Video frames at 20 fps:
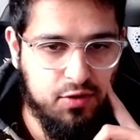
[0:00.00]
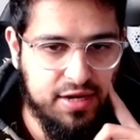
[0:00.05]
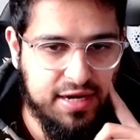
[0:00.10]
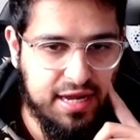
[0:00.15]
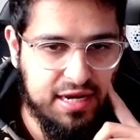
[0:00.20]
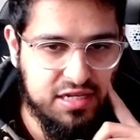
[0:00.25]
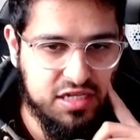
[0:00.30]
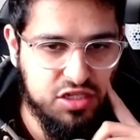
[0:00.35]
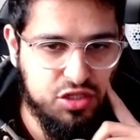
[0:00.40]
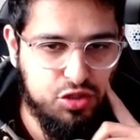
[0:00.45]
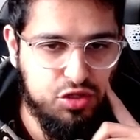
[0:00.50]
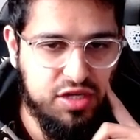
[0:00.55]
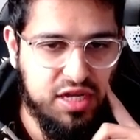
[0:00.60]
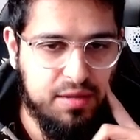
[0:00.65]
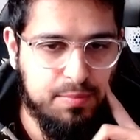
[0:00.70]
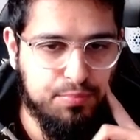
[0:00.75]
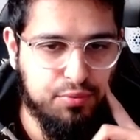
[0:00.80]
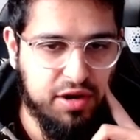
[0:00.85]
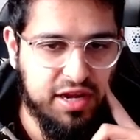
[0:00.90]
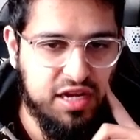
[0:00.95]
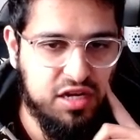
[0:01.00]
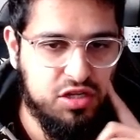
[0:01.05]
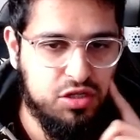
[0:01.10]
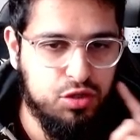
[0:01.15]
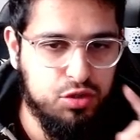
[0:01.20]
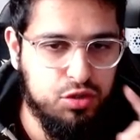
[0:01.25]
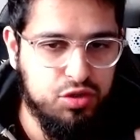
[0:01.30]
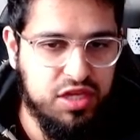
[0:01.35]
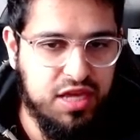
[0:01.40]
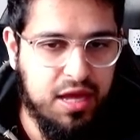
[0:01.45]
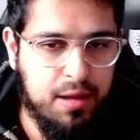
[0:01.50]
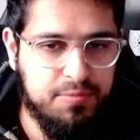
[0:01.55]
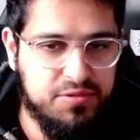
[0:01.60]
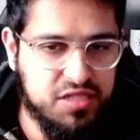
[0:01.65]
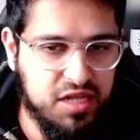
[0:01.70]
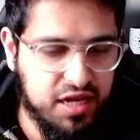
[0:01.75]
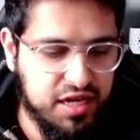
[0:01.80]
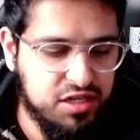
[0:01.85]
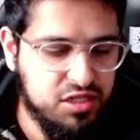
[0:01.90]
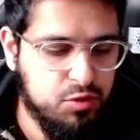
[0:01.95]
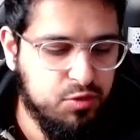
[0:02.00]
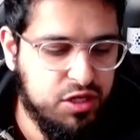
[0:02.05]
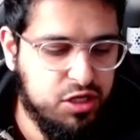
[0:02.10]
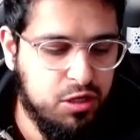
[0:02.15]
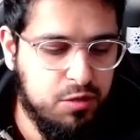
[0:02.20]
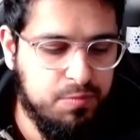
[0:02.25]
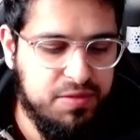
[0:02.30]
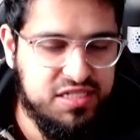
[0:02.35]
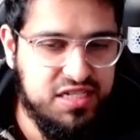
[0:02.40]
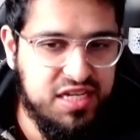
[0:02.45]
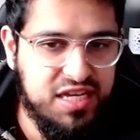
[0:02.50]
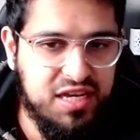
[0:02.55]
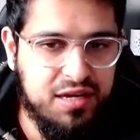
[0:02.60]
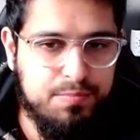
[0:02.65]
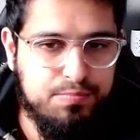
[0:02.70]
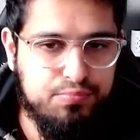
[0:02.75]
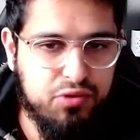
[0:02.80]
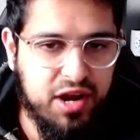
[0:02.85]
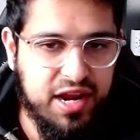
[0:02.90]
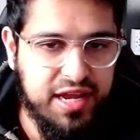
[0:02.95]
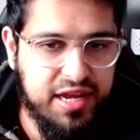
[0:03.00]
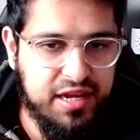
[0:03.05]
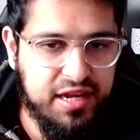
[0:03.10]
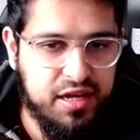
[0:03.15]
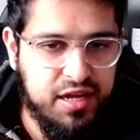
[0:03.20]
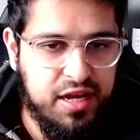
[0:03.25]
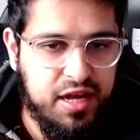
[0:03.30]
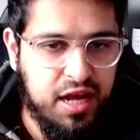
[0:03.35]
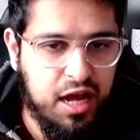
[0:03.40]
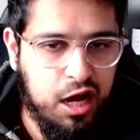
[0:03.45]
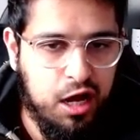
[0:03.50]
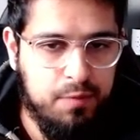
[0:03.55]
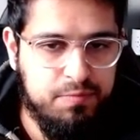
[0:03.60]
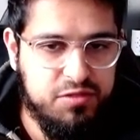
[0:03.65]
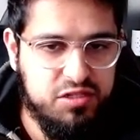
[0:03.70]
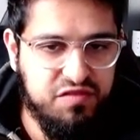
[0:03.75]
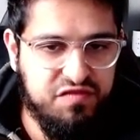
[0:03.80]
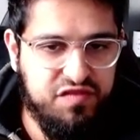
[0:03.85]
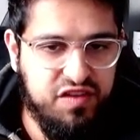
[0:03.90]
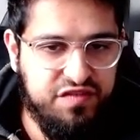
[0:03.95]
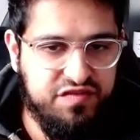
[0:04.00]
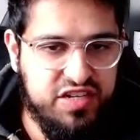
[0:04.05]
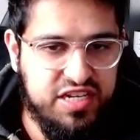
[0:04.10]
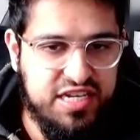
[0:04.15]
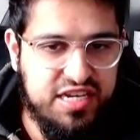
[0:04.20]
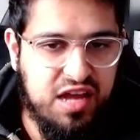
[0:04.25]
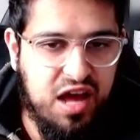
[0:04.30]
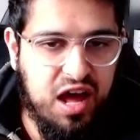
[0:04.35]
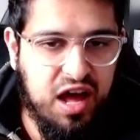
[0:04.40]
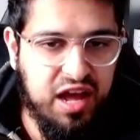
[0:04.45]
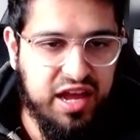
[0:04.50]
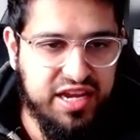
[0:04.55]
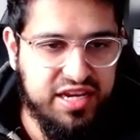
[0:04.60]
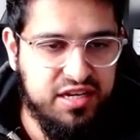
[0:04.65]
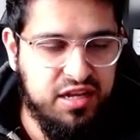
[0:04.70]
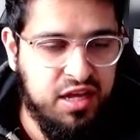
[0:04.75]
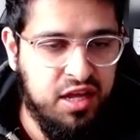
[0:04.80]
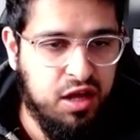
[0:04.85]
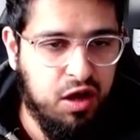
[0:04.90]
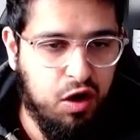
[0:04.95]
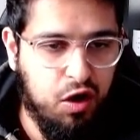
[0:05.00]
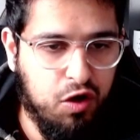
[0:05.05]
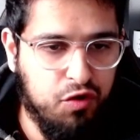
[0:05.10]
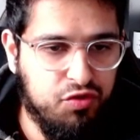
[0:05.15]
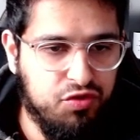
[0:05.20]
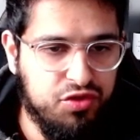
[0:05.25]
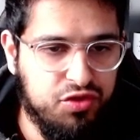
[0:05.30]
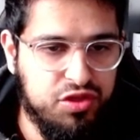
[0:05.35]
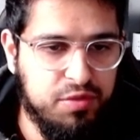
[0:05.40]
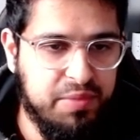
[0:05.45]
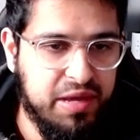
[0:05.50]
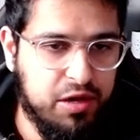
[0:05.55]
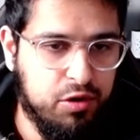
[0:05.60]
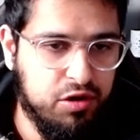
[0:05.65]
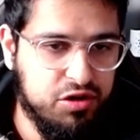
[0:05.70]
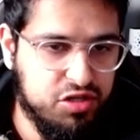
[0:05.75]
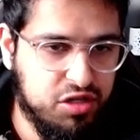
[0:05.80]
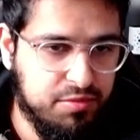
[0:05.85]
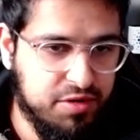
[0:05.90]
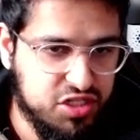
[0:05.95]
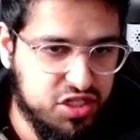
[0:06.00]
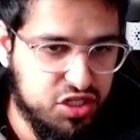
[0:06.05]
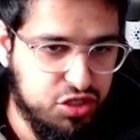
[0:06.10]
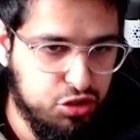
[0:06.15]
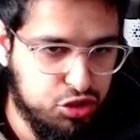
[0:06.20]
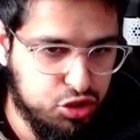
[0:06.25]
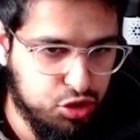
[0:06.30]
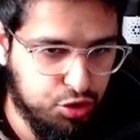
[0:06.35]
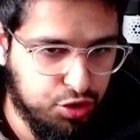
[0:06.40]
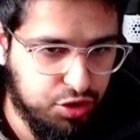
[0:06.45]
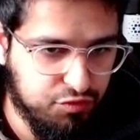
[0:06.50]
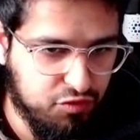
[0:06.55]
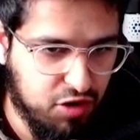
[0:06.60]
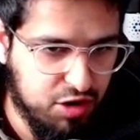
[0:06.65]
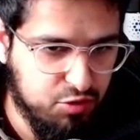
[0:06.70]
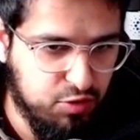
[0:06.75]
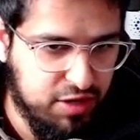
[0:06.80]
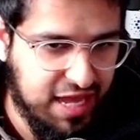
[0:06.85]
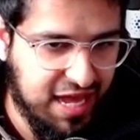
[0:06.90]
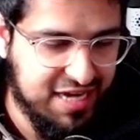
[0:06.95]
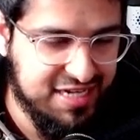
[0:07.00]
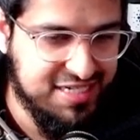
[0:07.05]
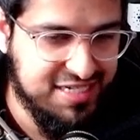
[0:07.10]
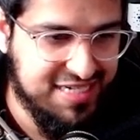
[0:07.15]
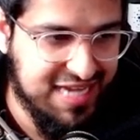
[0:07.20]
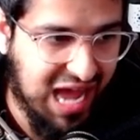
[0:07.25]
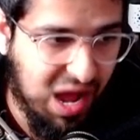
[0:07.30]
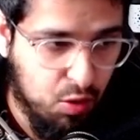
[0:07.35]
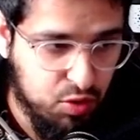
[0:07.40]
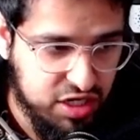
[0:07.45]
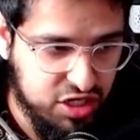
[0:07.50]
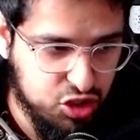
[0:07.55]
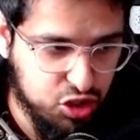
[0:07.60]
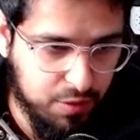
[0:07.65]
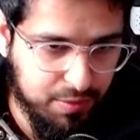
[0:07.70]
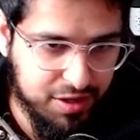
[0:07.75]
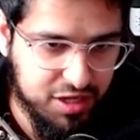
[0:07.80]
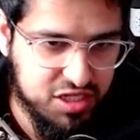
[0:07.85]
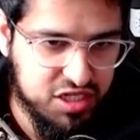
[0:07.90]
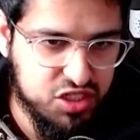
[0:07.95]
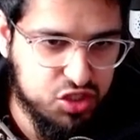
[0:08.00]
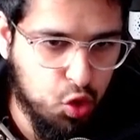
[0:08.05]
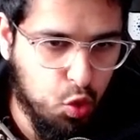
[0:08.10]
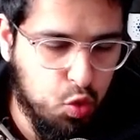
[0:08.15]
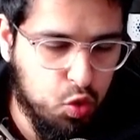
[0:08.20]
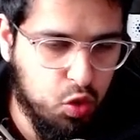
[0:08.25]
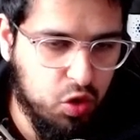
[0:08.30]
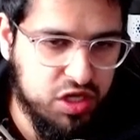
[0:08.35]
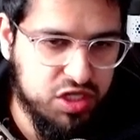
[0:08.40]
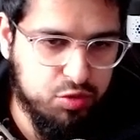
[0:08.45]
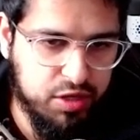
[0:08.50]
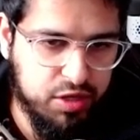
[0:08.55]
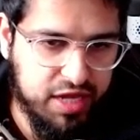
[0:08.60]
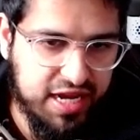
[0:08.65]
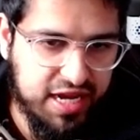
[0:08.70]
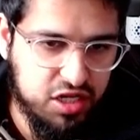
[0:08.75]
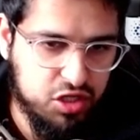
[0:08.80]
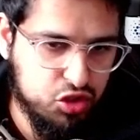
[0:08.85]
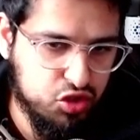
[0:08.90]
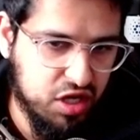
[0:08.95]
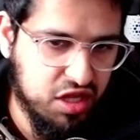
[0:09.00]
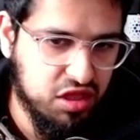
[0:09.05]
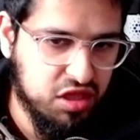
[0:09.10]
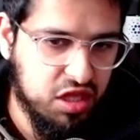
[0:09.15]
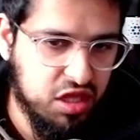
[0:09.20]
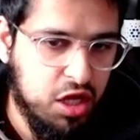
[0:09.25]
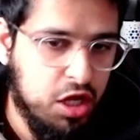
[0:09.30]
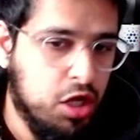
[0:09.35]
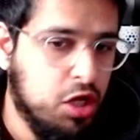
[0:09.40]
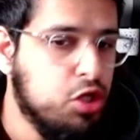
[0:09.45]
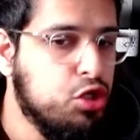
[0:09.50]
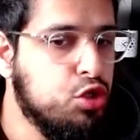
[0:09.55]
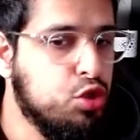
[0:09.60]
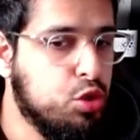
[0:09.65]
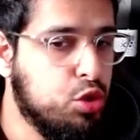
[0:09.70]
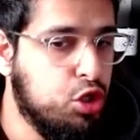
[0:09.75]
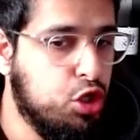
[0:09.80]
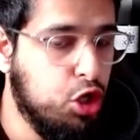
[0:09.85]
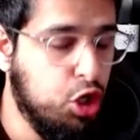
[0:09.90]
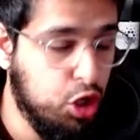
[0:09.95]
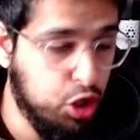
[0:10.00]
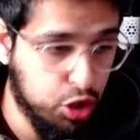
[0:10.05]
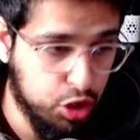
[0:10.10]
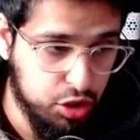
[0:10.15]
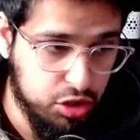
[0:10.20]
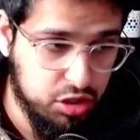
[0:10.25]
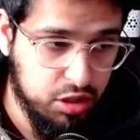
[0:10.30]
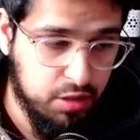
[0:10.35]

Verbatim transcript: analysis you get a break to the upside. So we could be seeing a break up to 59 on the Bitcoin dominance. And you saw the run we had down in dominance as altcoins were gaining strength. You could